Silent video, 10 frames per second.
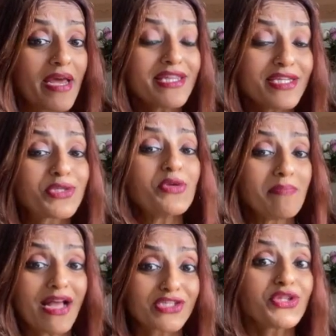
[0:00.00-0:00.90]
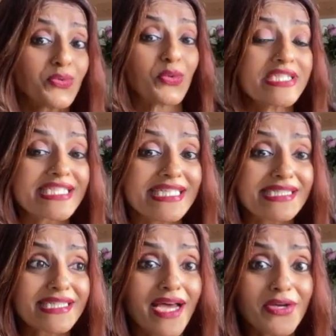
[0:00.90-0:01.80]
that you imagine the worst case
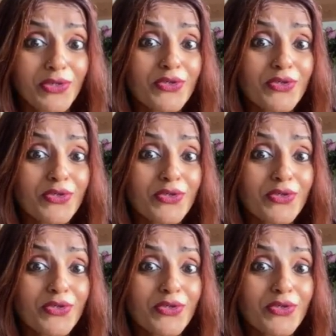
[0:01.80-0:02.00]
scenario.